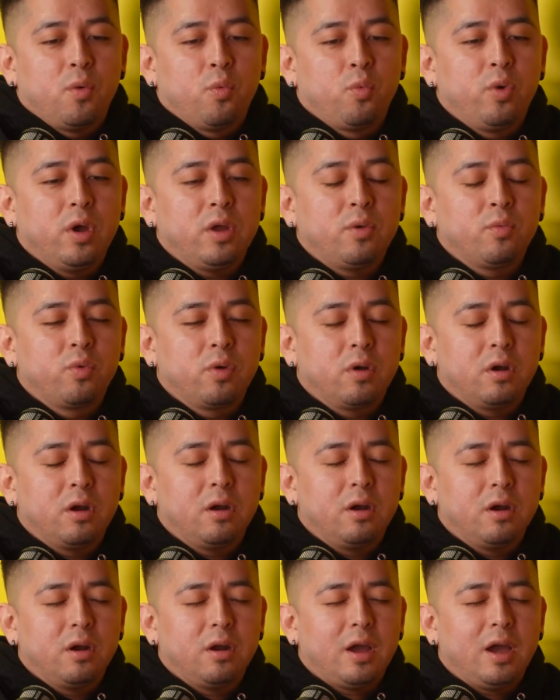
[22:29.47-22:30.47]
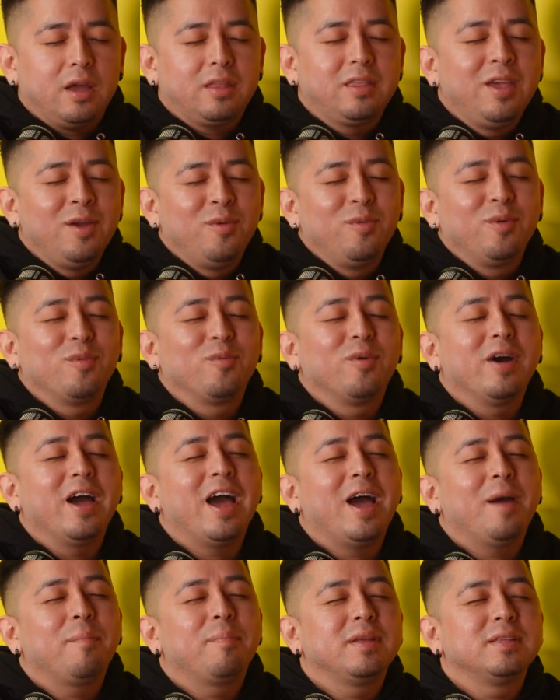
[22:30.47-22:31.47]
I think what
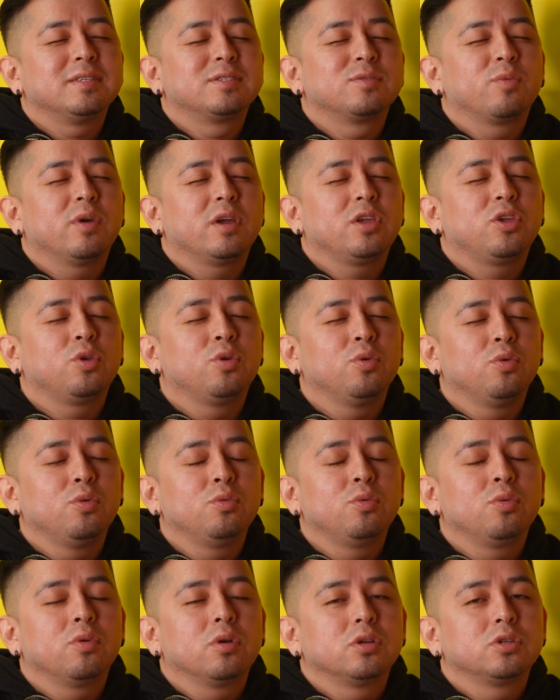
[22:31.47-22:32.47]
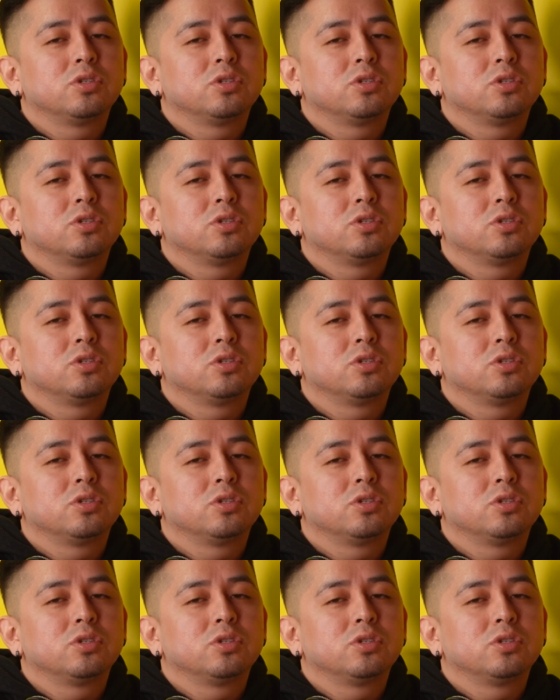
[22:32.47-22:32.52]
happens when you